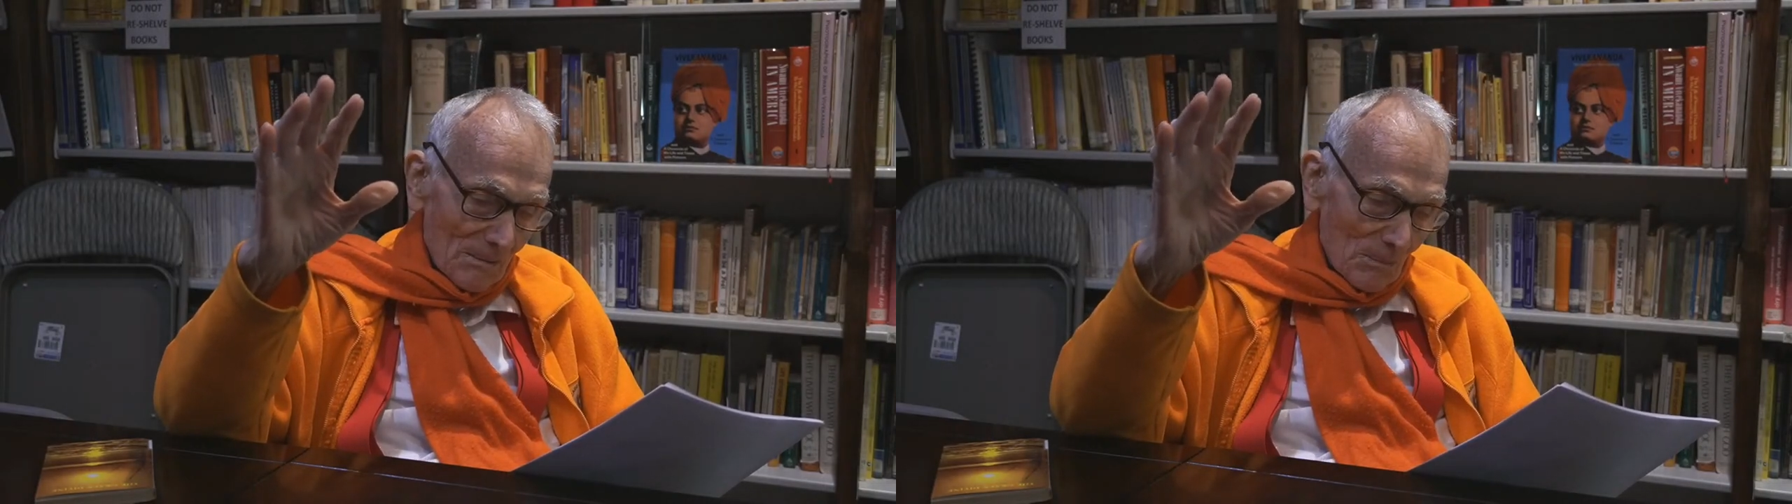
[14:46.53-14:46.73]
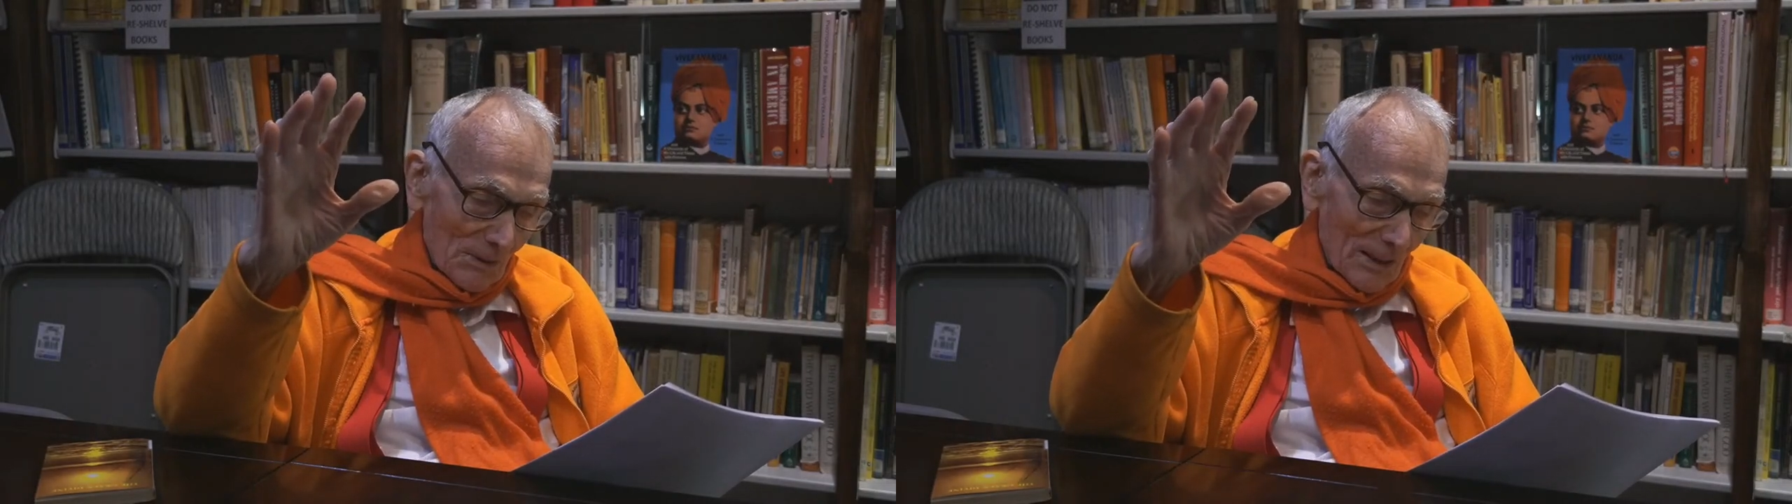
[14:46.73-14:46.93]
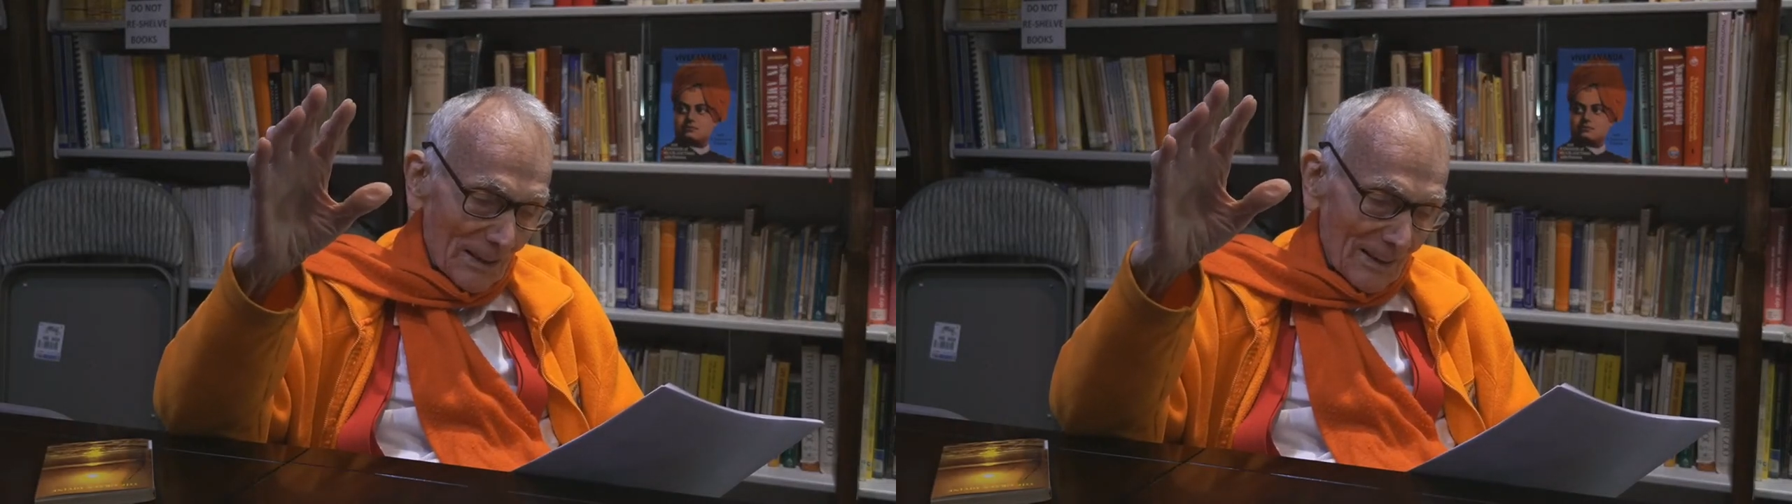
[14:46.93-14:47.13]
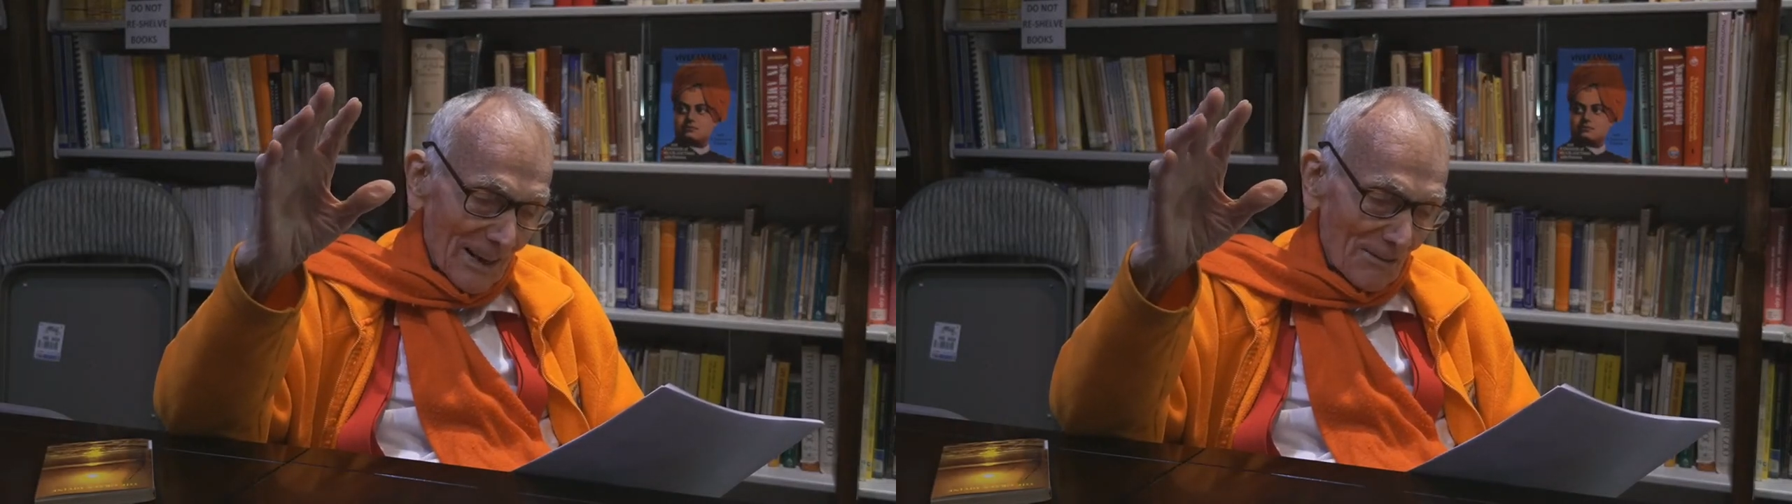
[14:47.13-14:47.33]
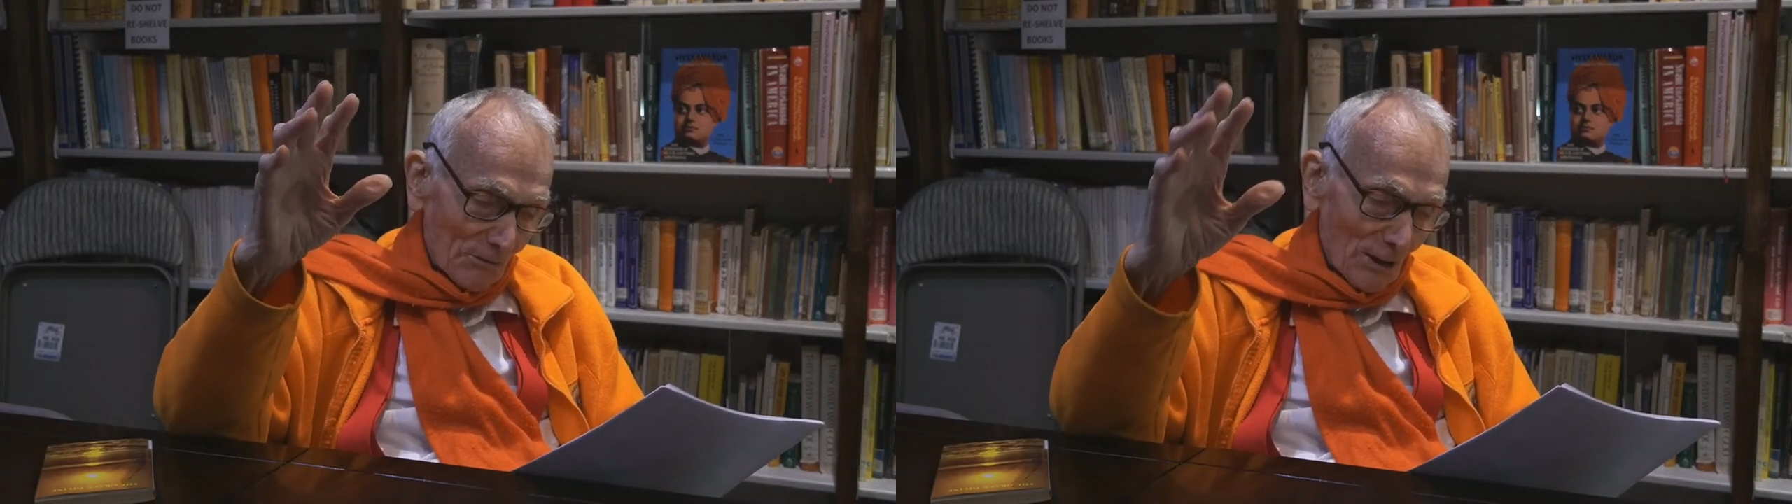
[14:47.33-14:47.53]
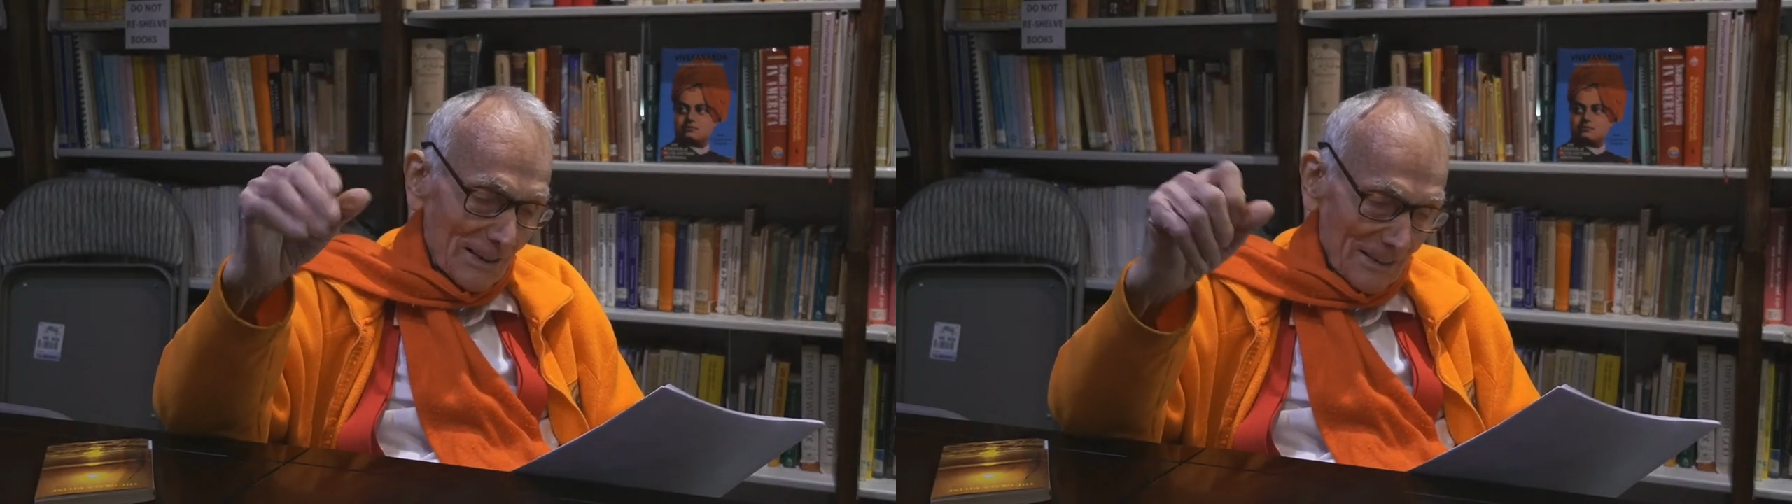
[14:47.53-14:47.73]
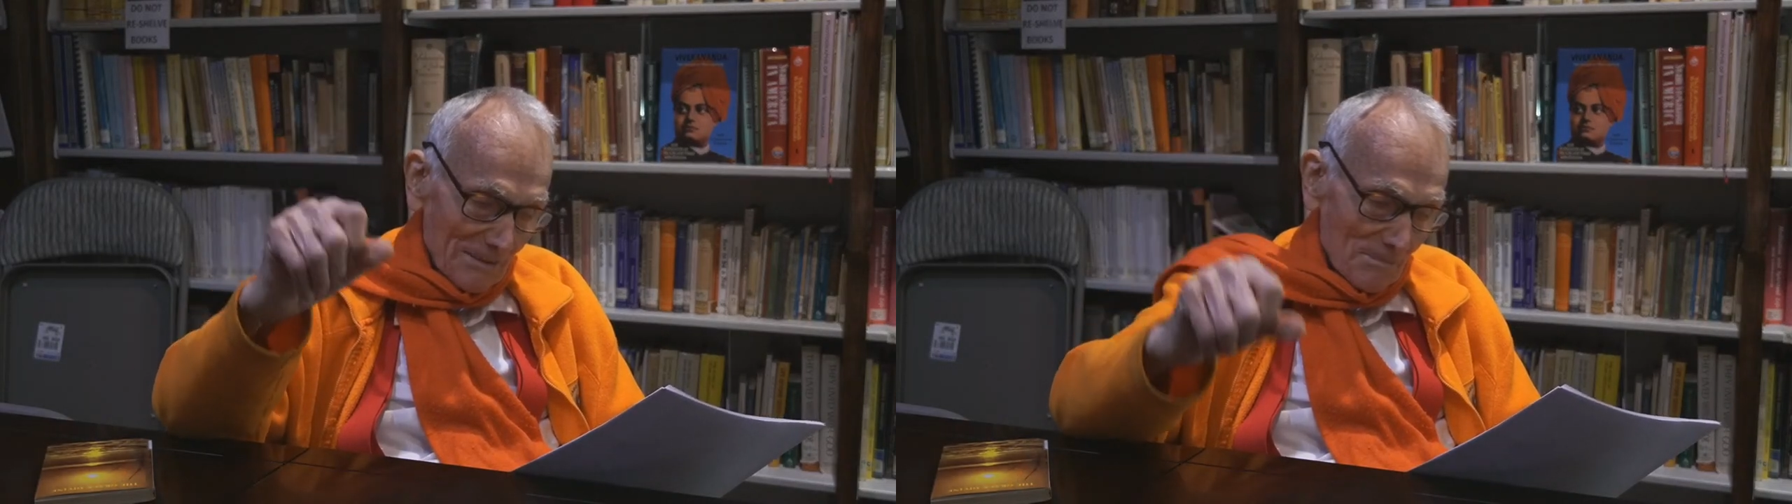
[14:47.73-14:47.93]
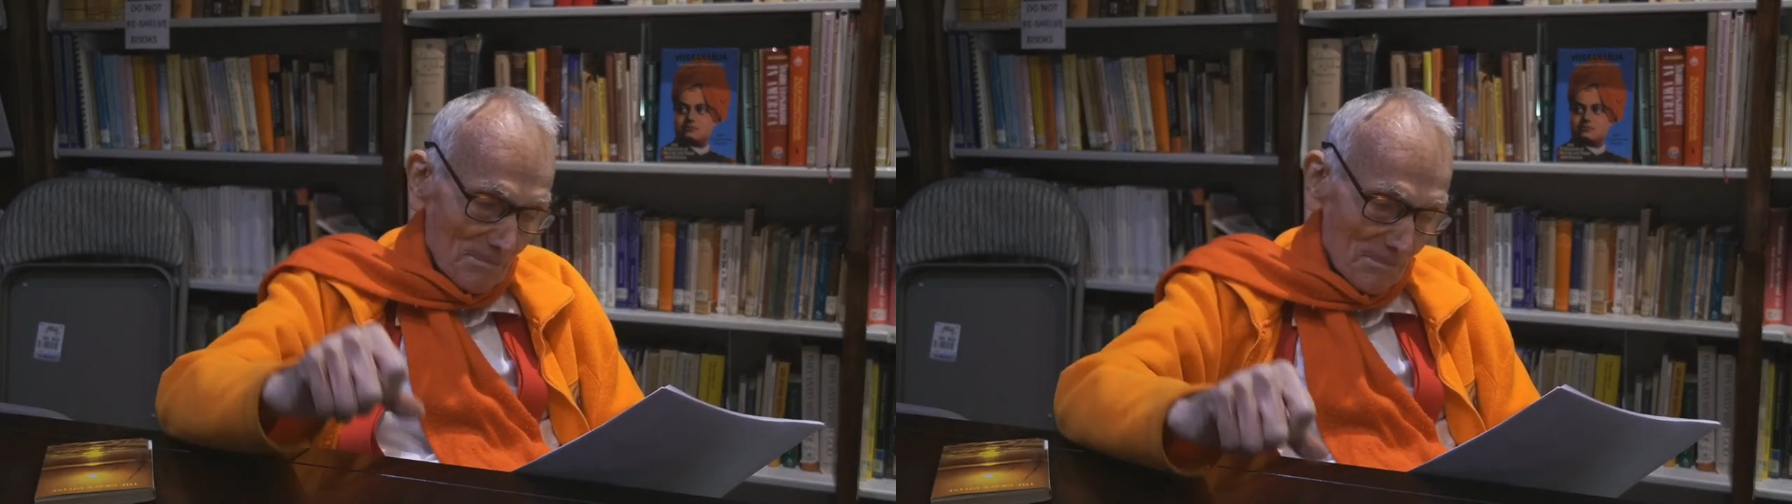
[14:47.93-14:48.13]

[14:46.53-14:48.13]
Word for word: But they cannot frighten him,